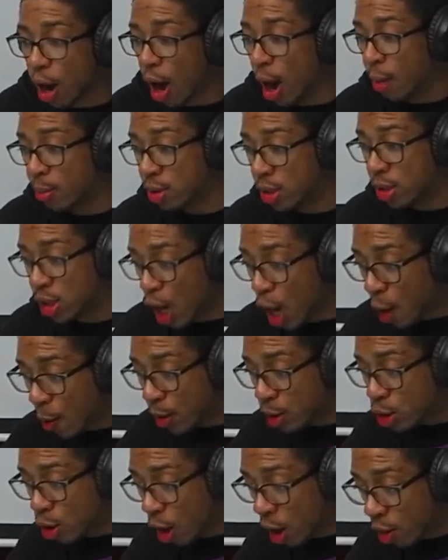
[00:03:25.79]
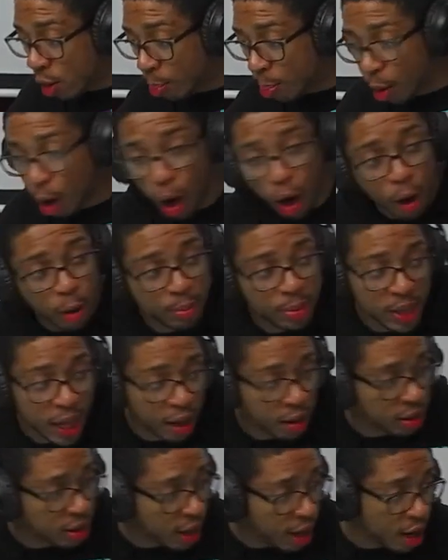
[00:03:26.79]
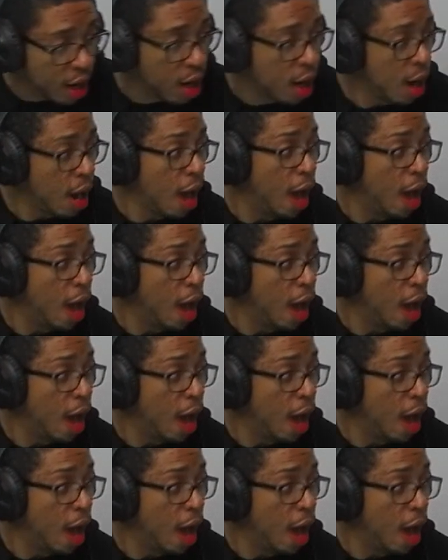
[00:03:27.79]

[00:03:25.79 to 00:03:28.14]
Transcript: I'm sorry to all the barbs out there.